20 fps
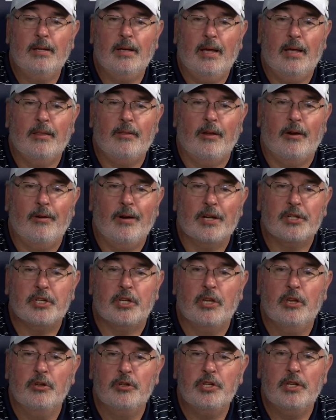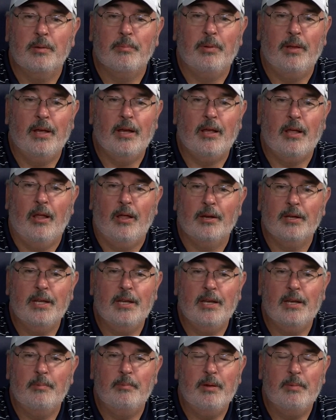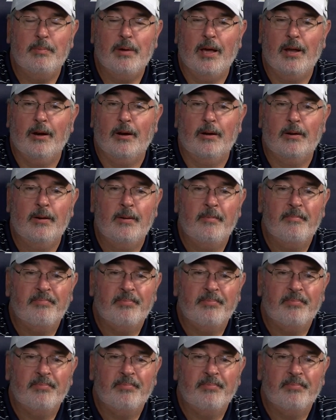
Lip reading: I thought our execution and play calling needed to be better.